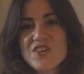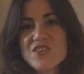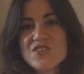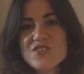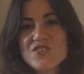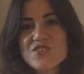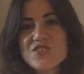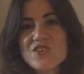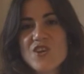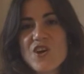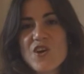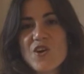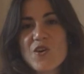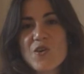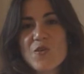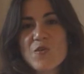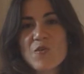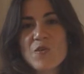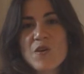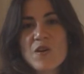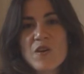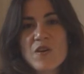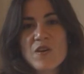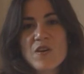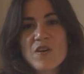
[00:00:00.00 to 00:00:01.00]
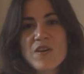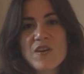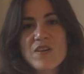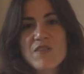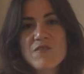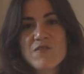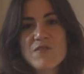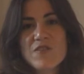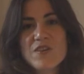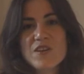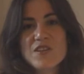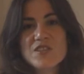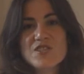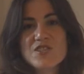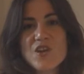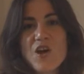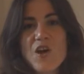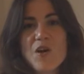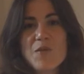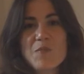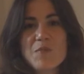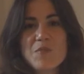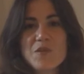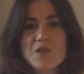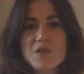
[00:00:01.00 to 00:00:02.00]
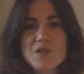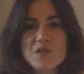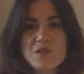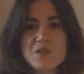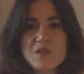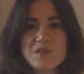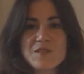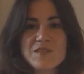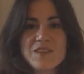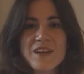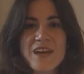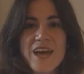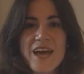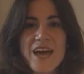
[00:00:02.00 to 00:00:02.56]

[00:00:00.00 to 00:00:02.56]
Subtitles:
So, for example,